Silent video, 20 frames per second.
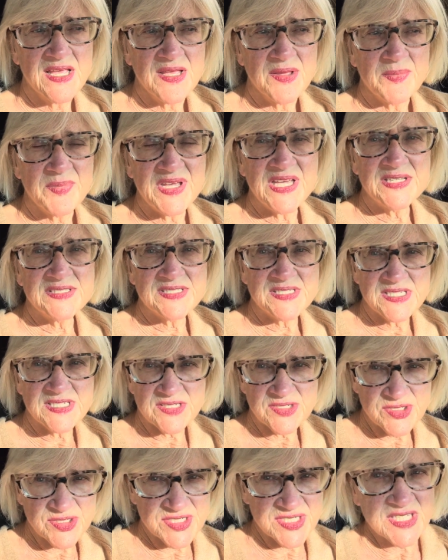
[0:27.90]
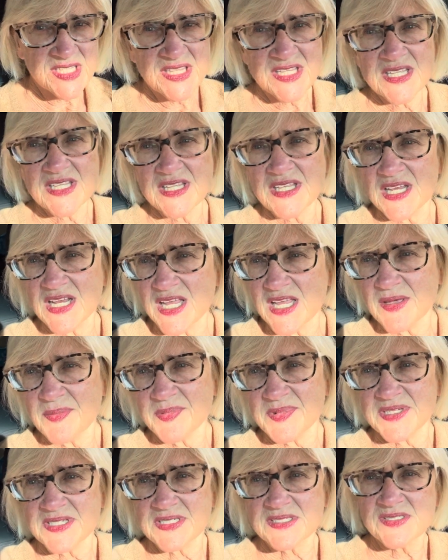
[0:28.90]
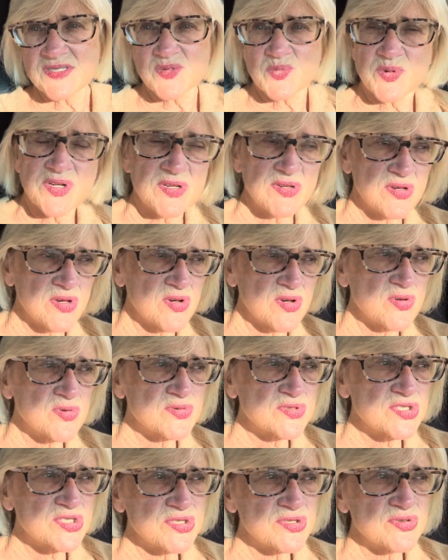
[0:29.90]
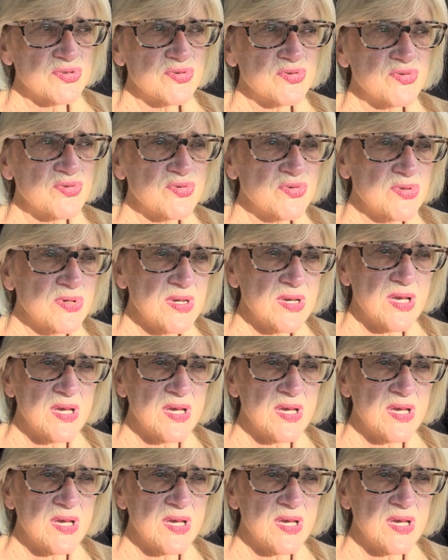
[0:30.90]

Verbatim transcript: Because the interesting thing that happens when you go to